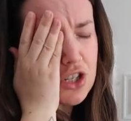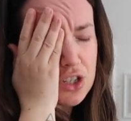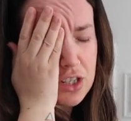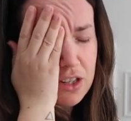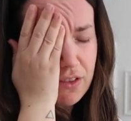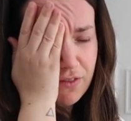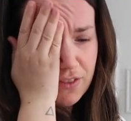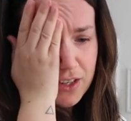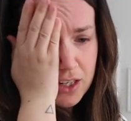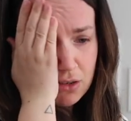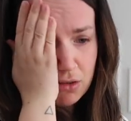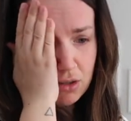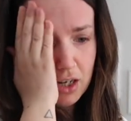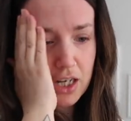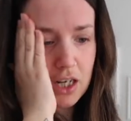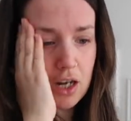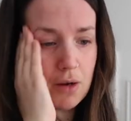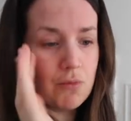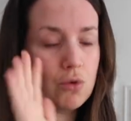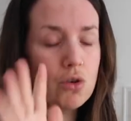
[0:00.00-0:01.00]
just feel
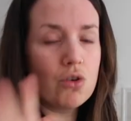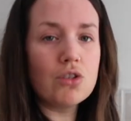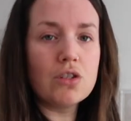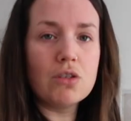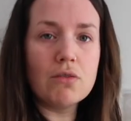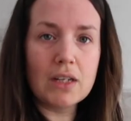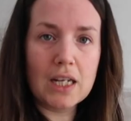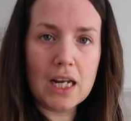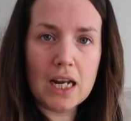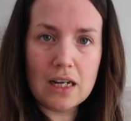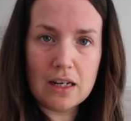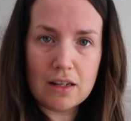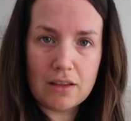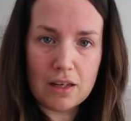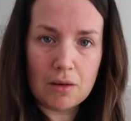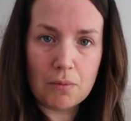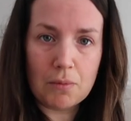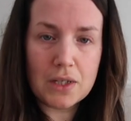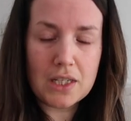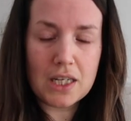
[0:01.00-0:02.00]
like I'm not doing
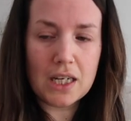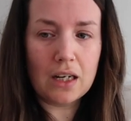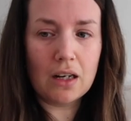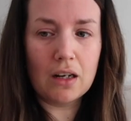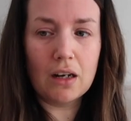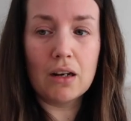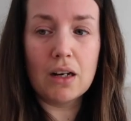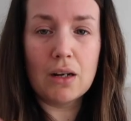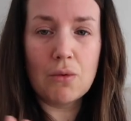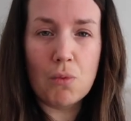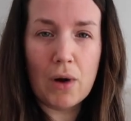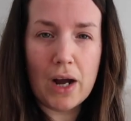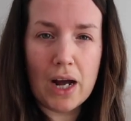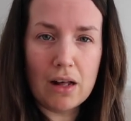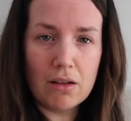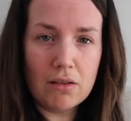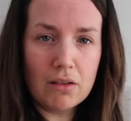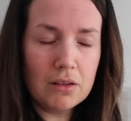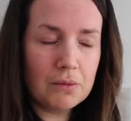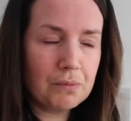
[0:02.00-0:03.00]
anything particularly
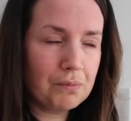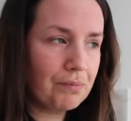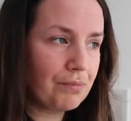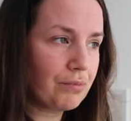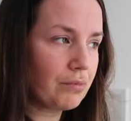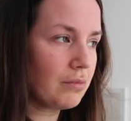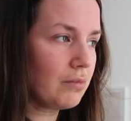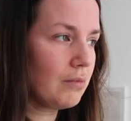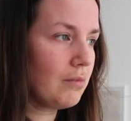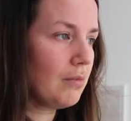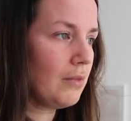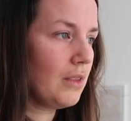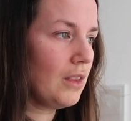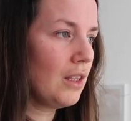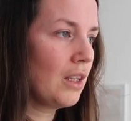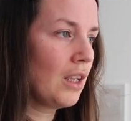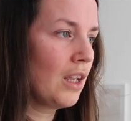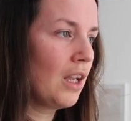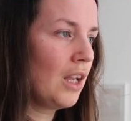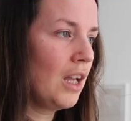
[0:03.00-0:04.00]
well,
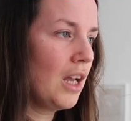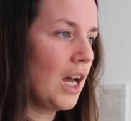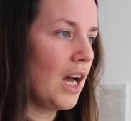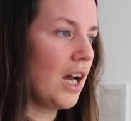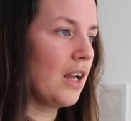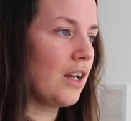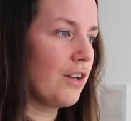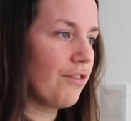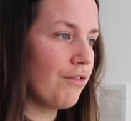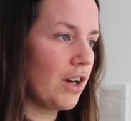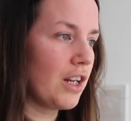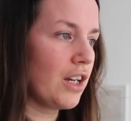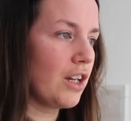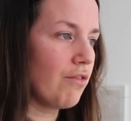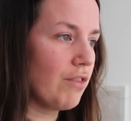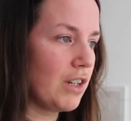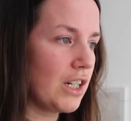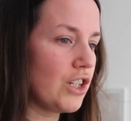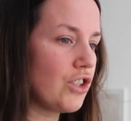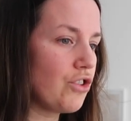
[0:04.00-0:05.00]
and I
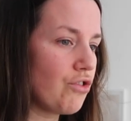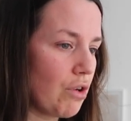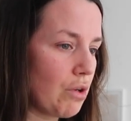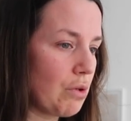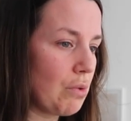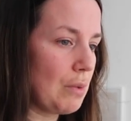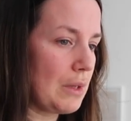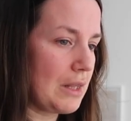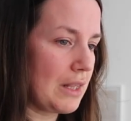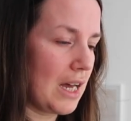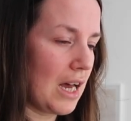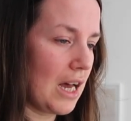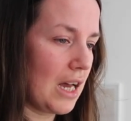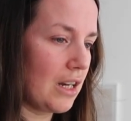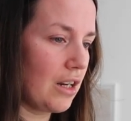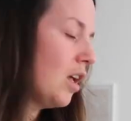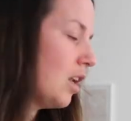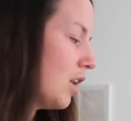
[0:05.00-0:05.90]
really struggle with that.